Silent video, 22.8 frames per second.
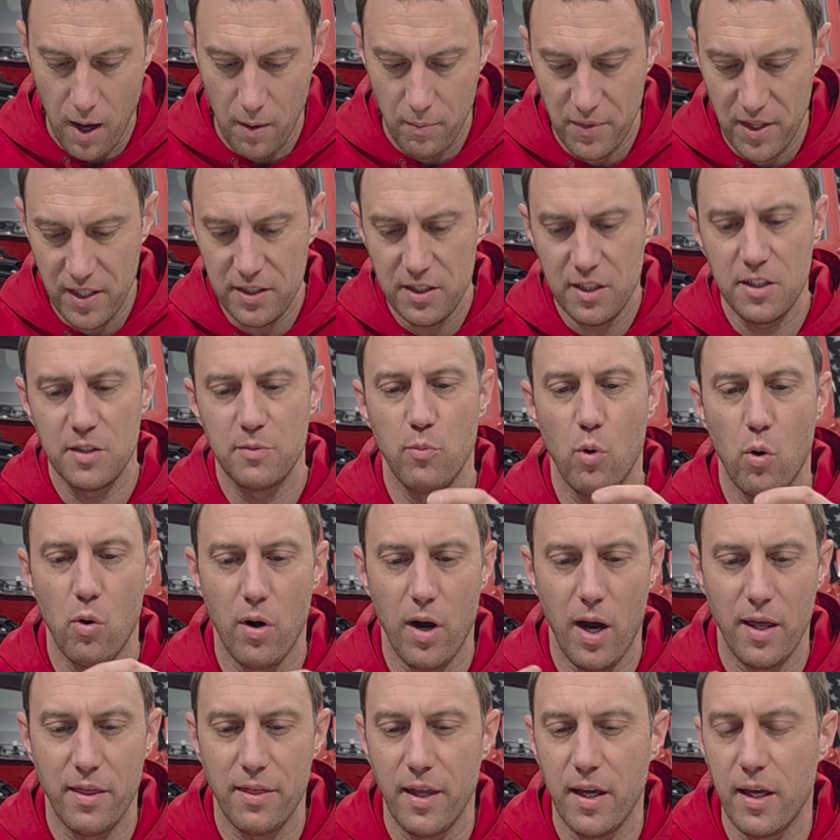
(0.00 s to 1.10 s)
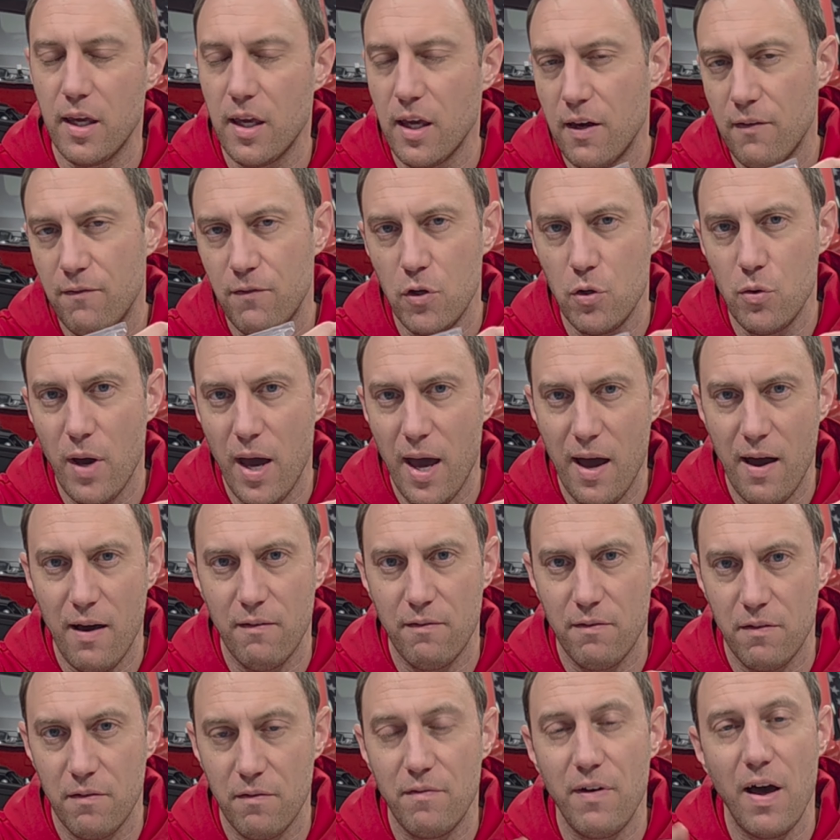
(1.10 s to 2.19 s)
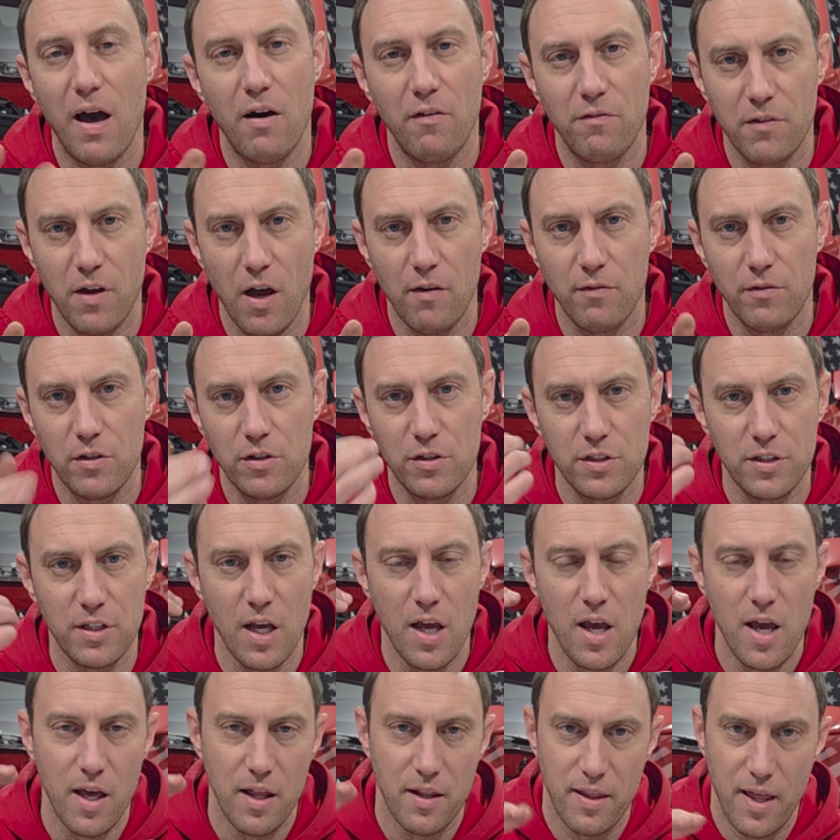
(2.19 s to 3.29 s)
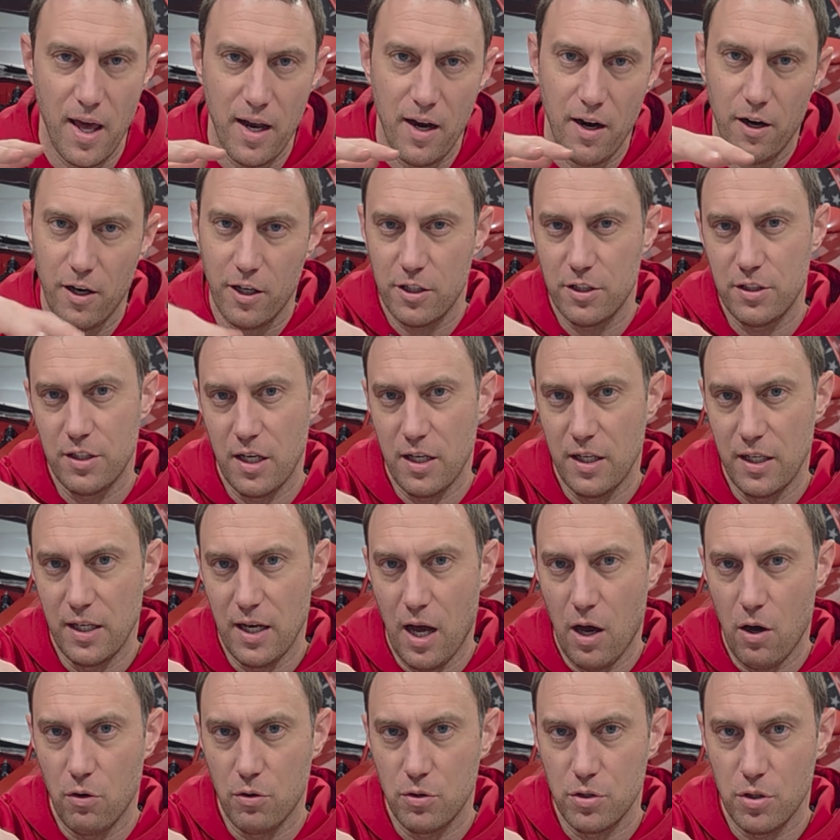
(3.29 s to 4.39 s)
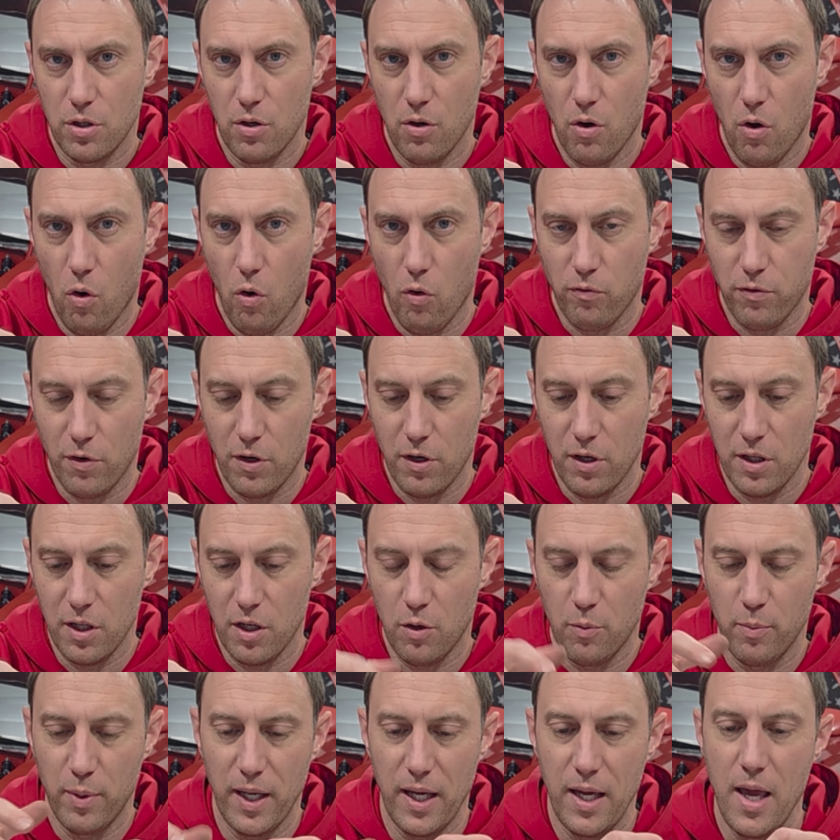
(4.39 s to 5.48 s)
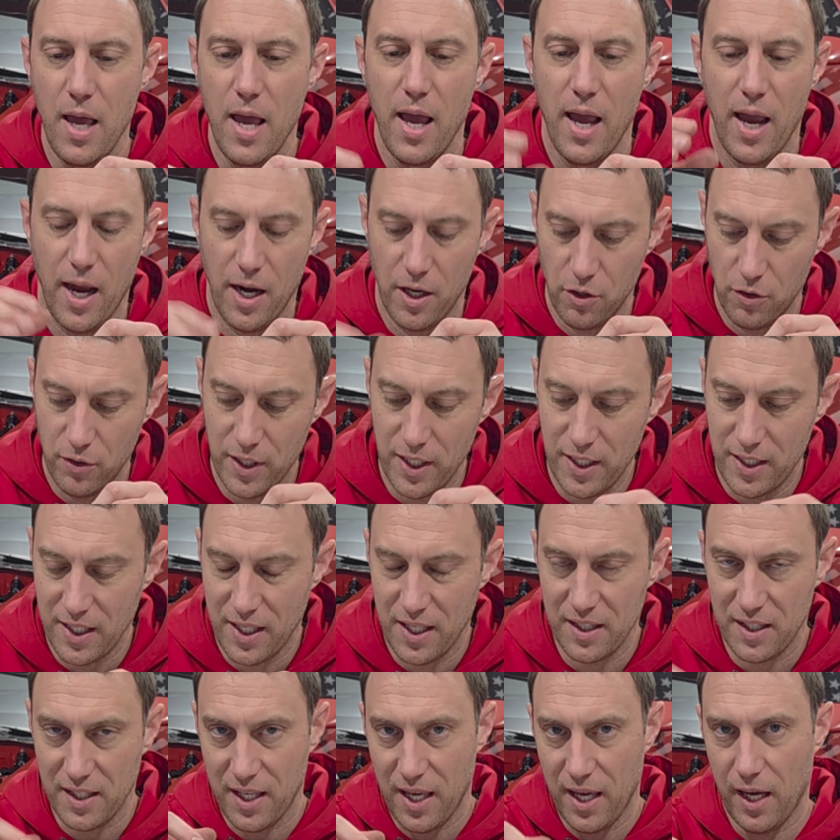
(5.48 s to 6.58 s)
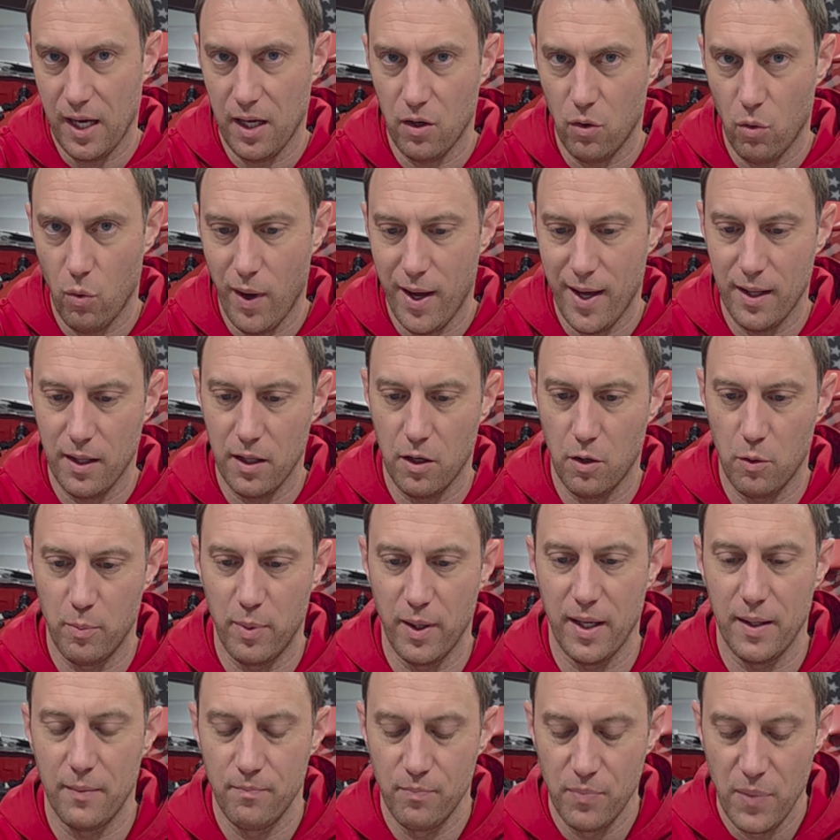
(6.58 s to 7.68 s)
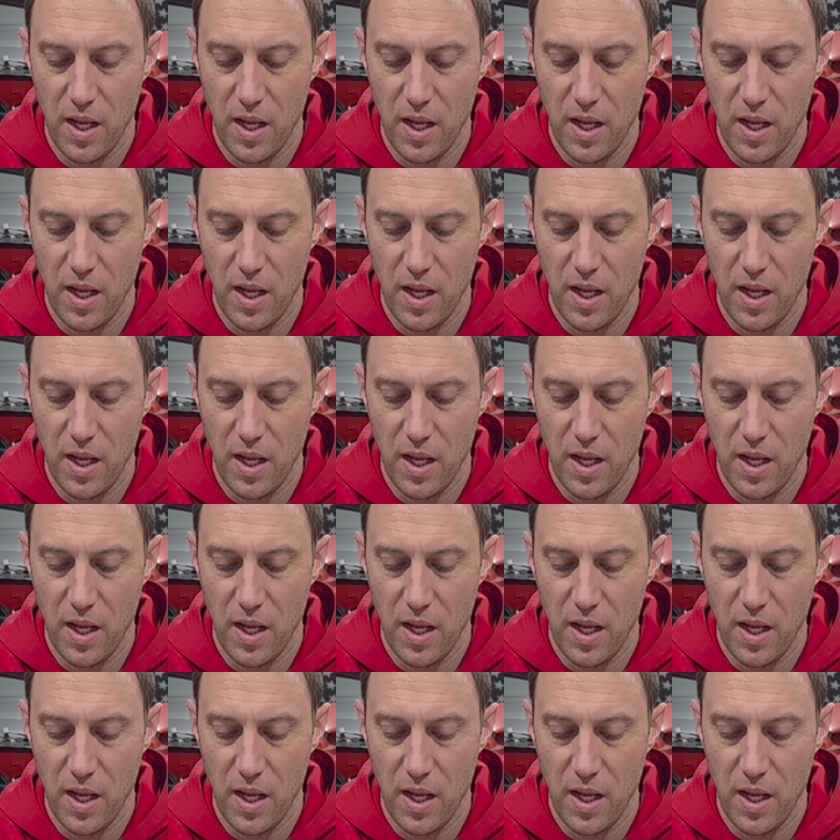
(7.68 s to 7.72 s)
This is more, I think, if you have valve covers that are extending out over a little bit and you need to get the can away a little bit.